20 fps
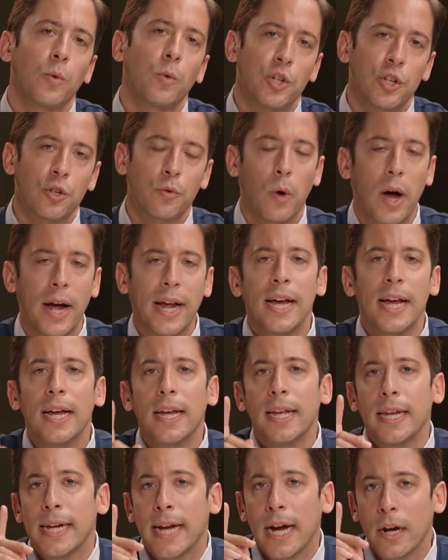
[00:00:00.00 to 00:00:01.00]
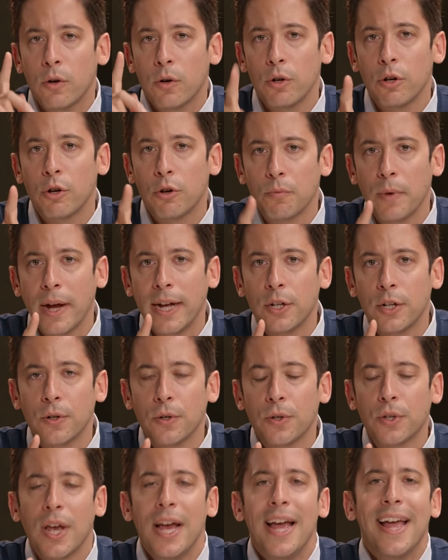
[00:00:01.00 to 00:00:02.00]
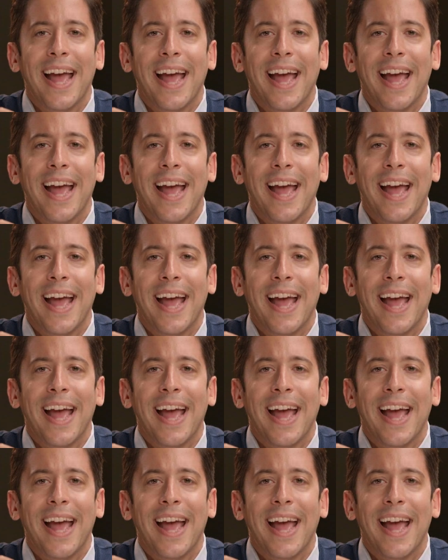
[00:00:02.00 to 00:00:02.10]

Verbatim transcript: which is why you got to go to Good Ranchers